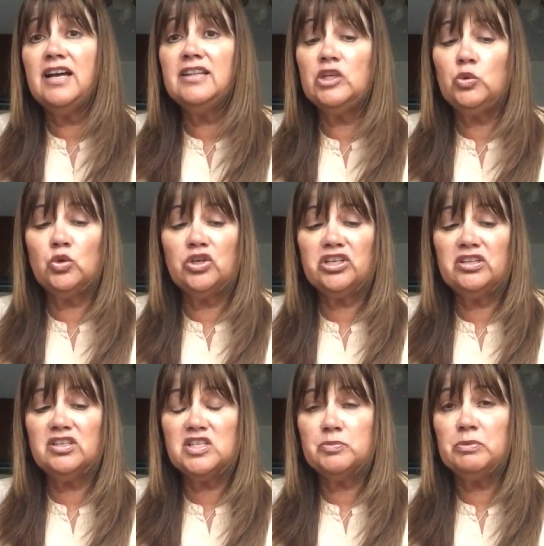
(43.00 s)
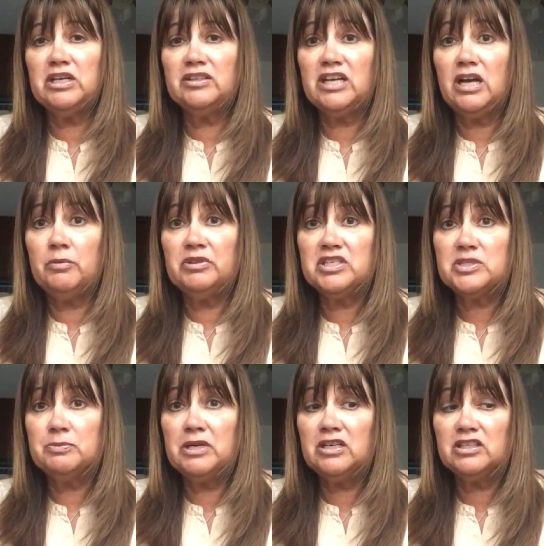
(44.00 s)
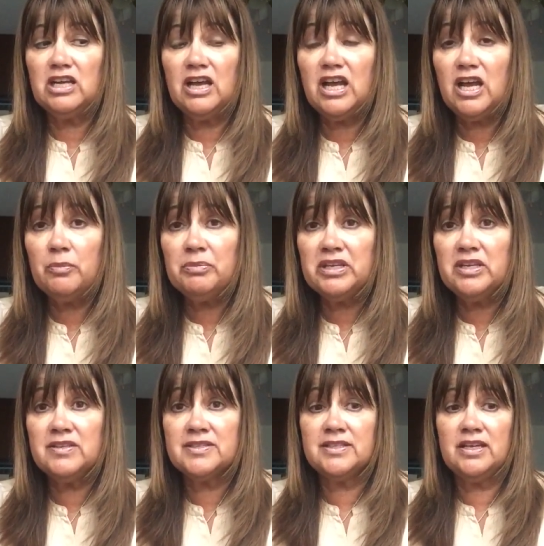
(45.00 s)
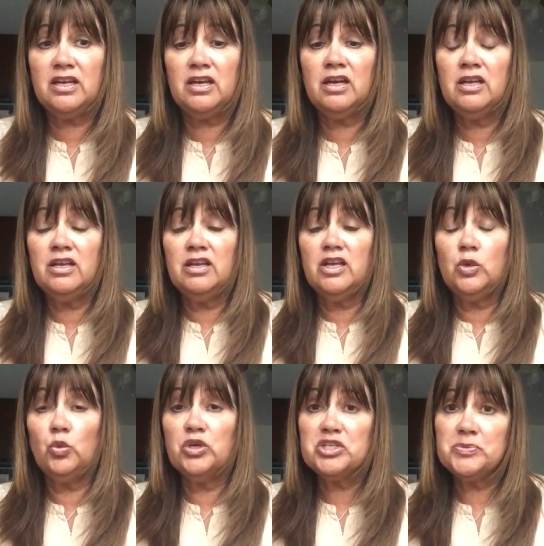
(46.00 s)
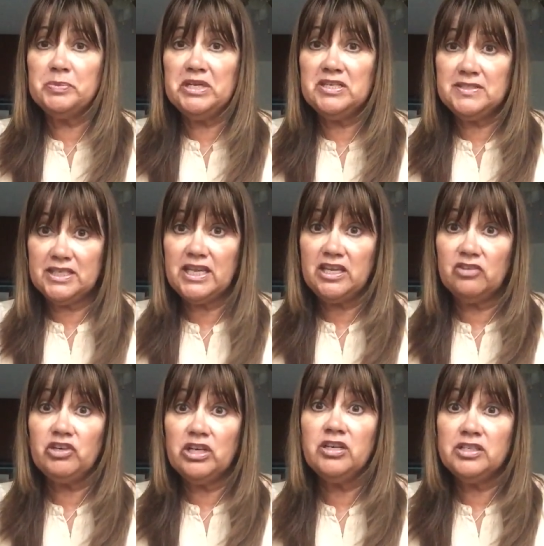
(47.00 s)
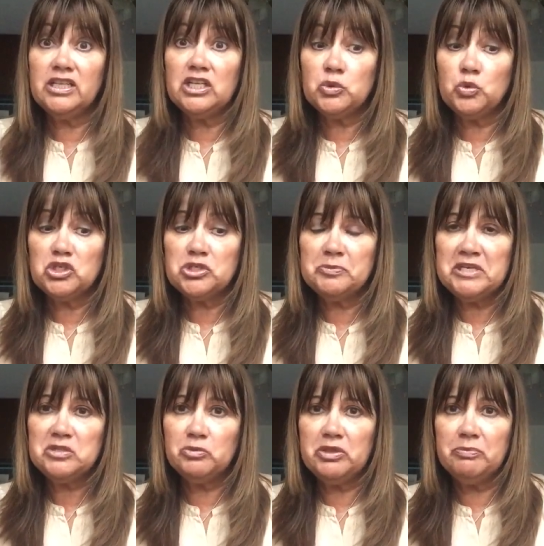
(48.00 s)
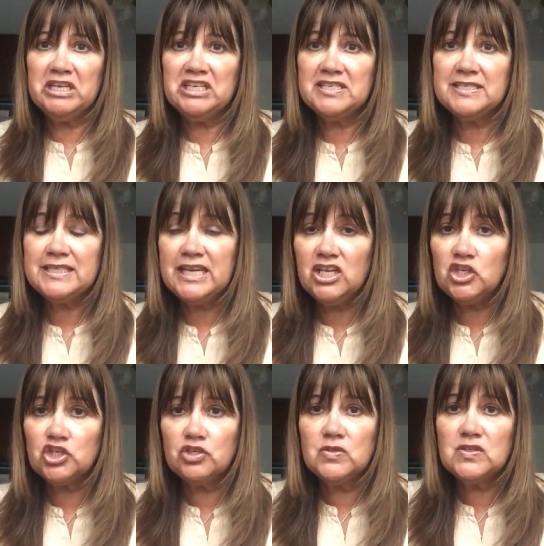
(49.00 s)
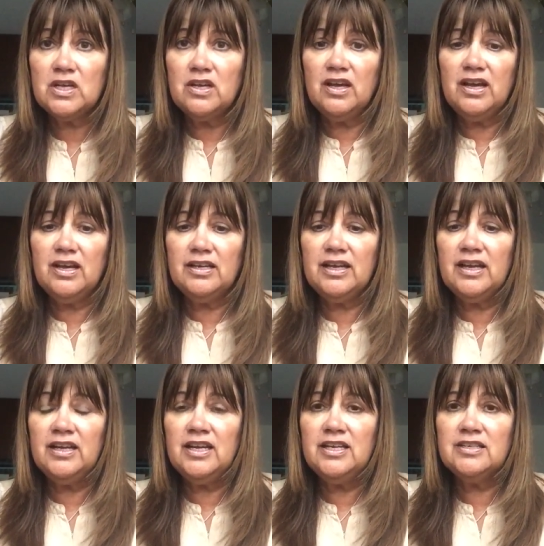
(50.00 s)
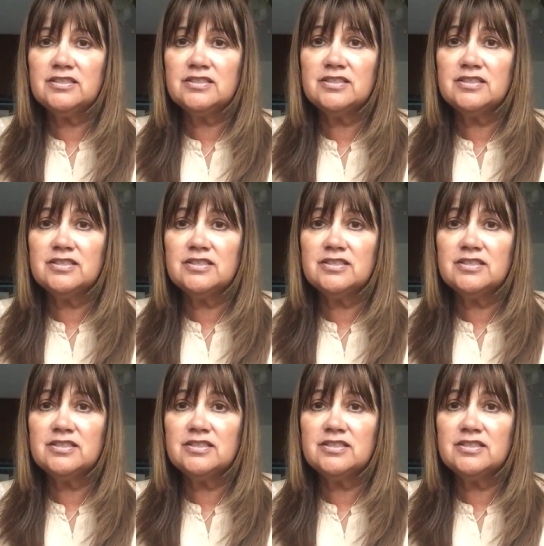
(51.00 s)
and they work in the Smart Amp. The Smart Amp is a workspace. I create that workspace with many stations and I